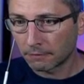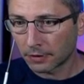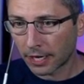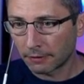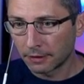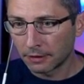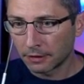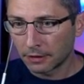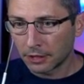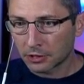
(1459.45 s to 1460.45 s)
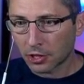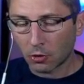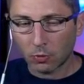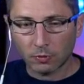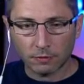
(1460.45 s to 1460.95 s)
Okay,
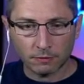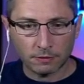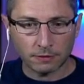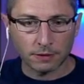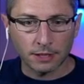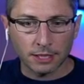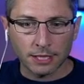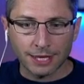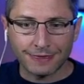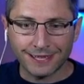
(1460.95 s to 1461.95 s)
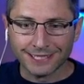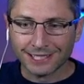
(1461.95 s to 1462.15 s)
so this